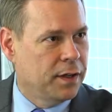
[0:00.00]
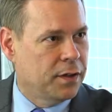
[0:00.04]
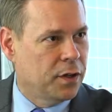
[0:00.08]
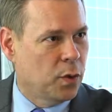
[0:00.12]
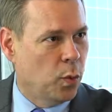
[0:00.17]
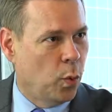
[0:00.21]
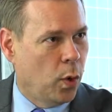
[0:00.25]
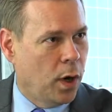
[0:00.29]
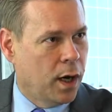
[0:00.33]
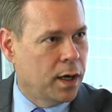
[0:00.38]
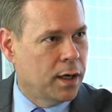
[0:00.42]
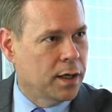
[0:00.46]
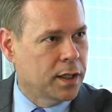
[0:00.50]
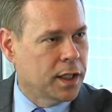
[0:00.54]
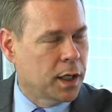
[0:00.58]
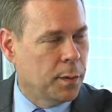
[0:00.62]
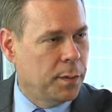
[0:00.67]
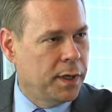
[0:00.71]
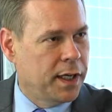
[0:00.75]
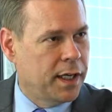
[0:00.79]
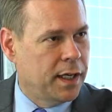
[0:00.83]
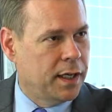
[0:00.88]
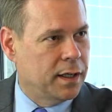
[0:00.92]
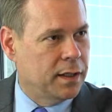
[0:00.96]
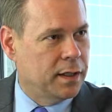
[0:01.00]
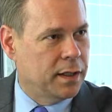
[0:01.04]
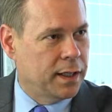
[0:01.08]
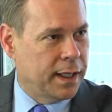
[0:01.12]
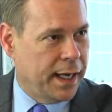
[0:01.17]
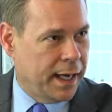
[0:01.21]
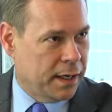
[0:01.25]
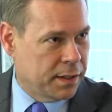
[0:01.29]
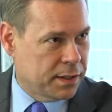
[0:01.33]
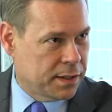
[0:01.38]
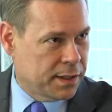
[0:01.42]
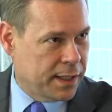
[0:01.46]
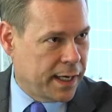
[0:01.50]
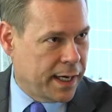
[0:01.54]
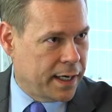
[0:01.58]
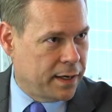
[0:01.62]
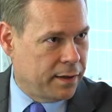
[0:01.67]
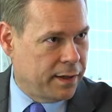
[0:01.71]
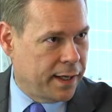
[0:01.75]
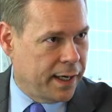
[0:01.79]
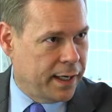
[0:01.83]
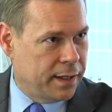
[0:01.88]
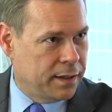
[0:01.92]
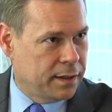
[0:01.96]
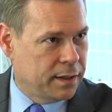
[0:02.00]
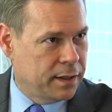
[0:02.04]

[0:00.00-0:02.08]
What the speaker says: the water coming in on the outside of that,